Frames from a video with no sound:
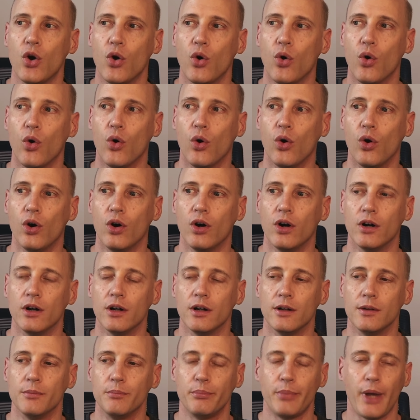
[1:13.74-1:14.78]

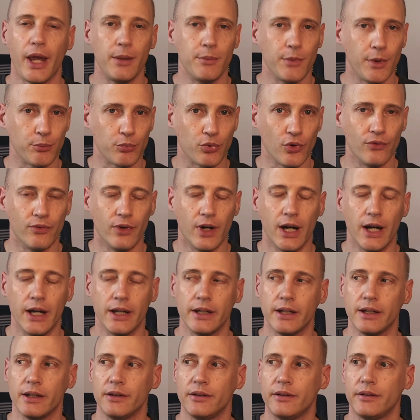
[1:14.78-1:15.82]
or payment
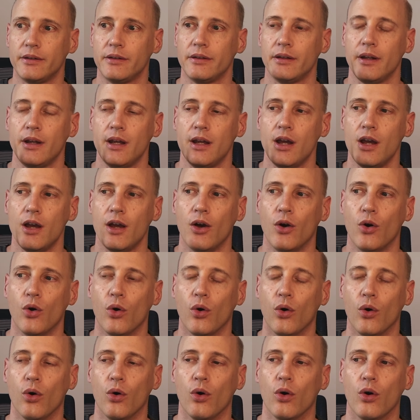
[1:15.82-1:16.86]
providers
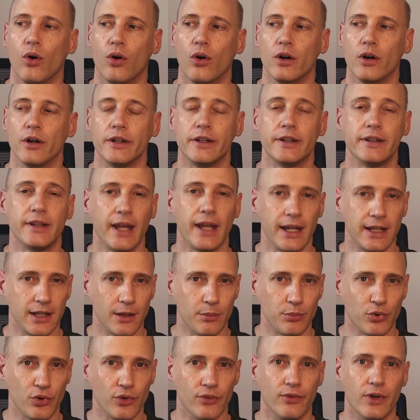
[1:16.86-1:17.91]
or data
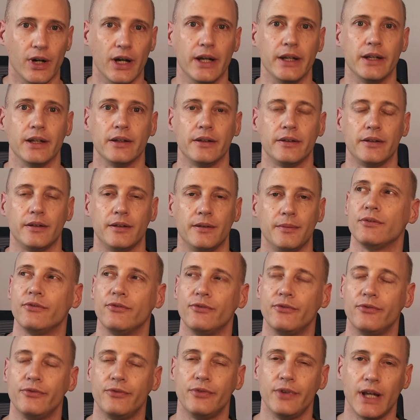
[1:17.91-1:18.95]
providers.
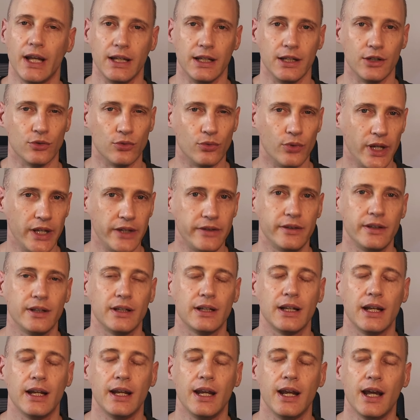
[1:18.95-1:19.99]
Fairly
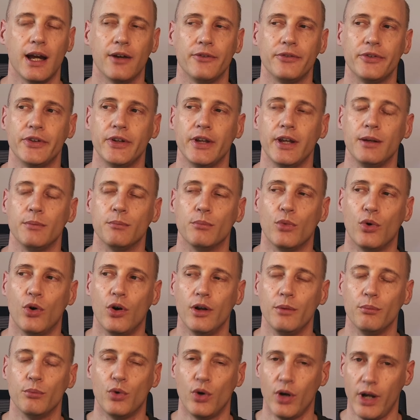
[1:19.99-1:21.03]
recently, I've seen more
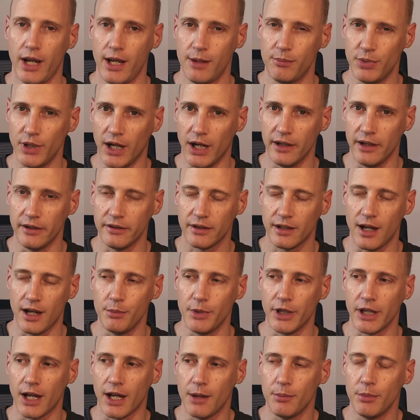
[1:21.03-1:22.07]
and more APIs
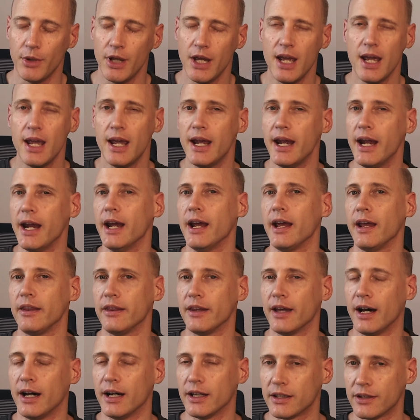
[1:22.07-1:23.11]
coming up in
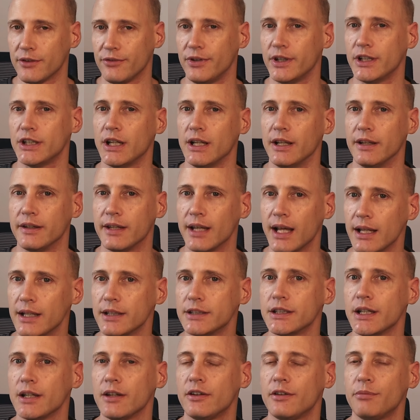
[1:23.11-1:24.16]
the artificial
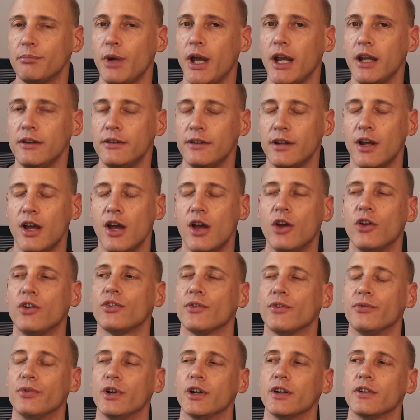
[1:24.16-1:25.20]
intelligence space.
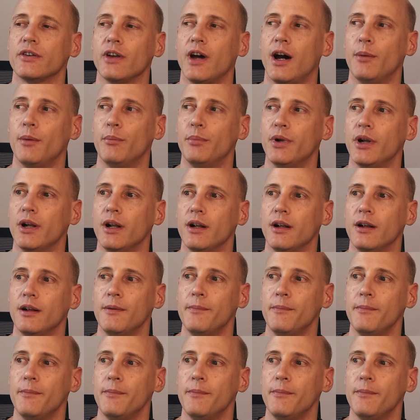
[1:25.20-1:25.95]
So for example,